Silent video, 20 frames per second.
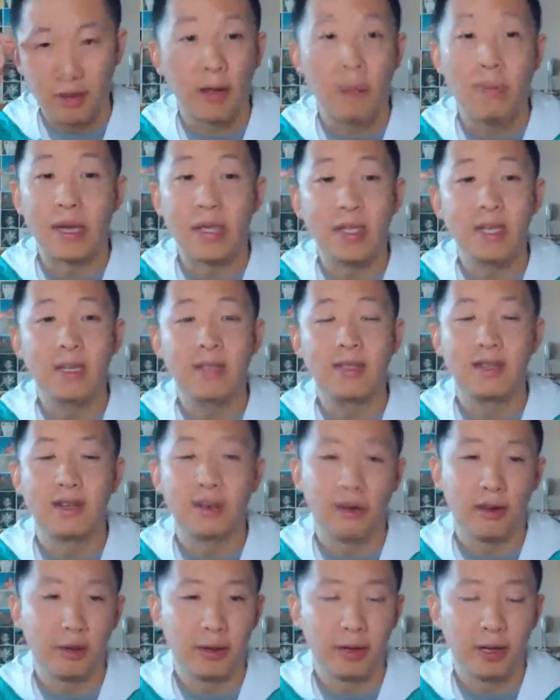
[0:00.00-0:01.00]
Like, best case
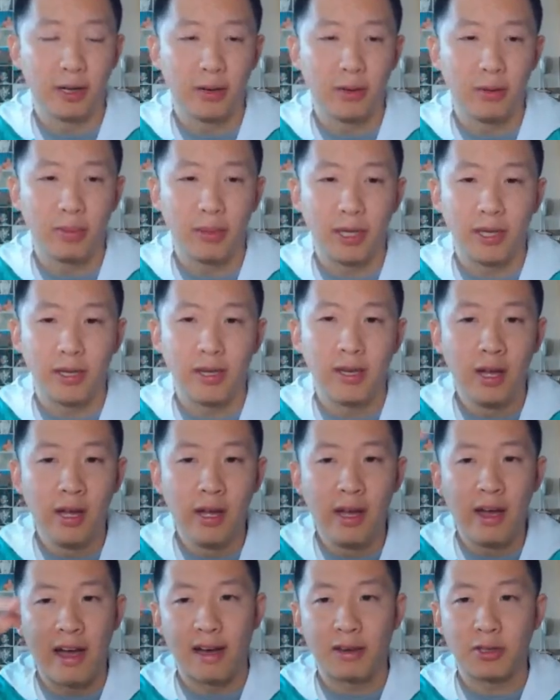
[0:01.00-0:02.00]
scenario here would be
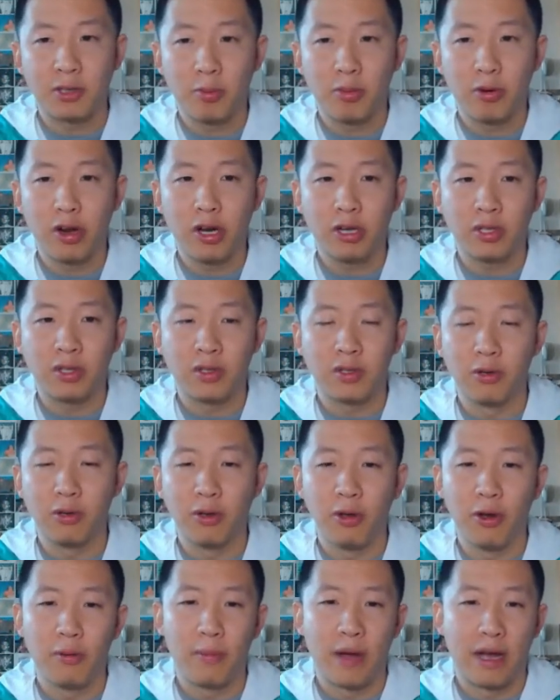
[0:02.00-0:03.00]
Astro Barrage,
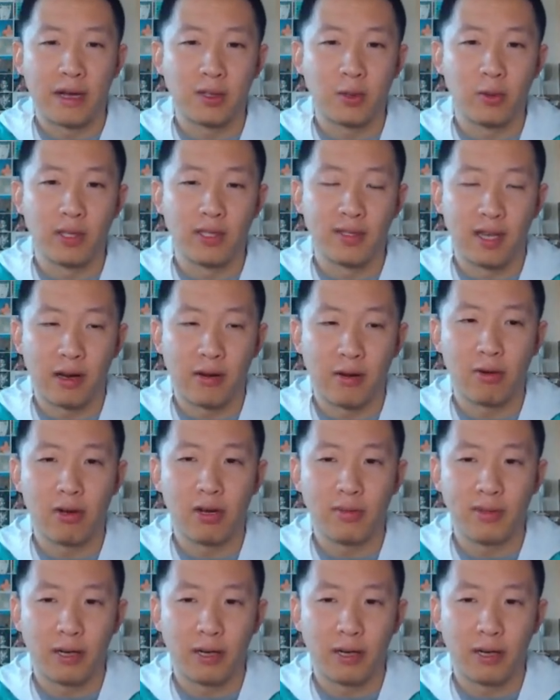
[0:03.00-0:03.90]
Solgaleo, Max Quake, Zekrom.